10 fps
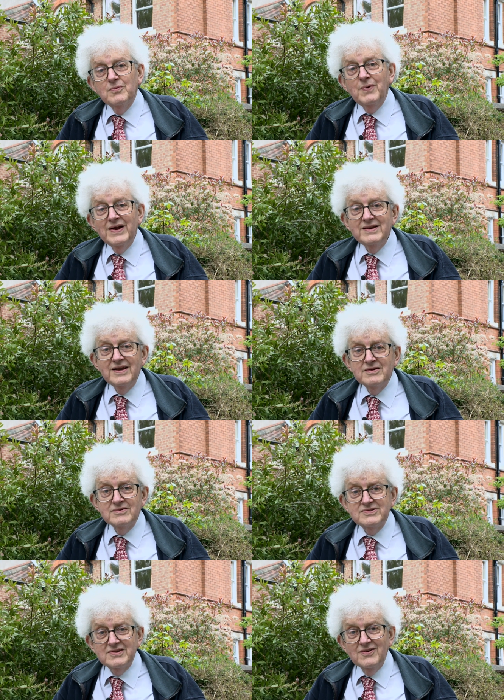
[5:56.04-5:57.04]
When
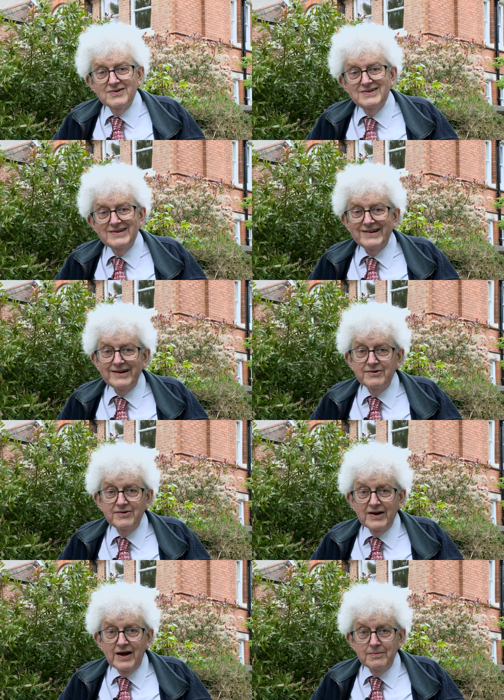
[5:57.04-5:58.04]
Neil started
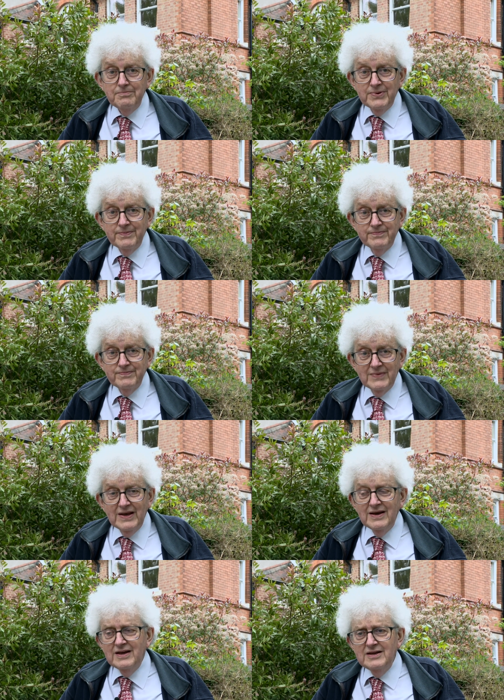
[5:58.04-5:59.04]
clearing up,
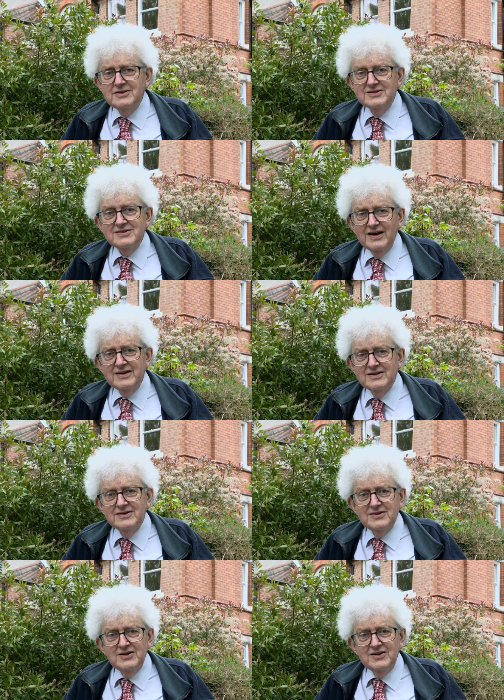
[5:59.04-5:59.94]
he decided